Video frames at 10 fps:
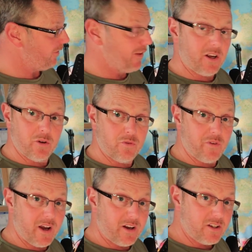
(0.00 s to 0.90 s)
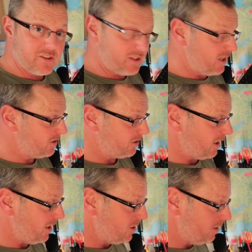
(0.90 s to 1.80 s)
I think in all fairness, the
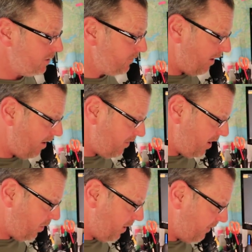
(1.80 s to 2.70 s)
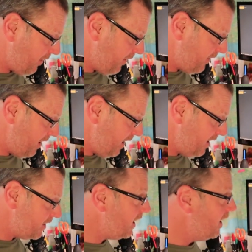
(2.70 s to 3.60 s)
installation is very, very quick, very, very
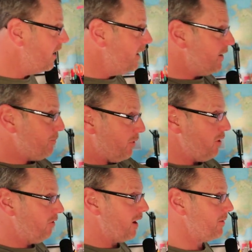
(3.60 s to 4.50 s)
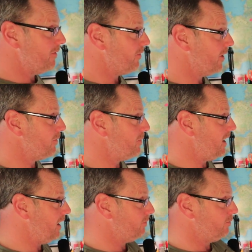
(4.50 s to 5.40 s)
easy. The program in front of
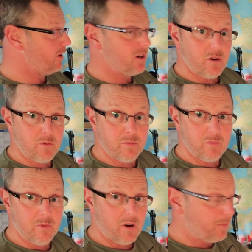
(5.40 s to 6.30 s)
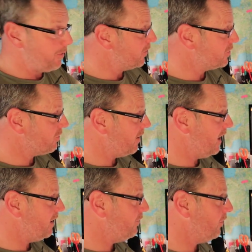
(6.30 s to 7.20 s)
me, you know, up on the
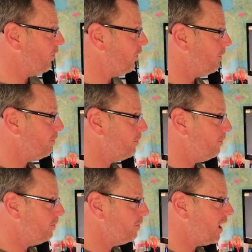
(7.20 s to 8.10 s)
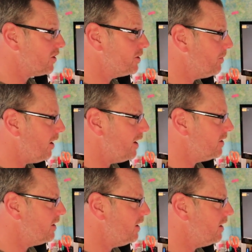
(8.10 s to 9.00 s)
screen for
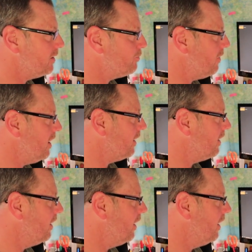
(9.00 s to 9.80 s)
customizing is brilliant.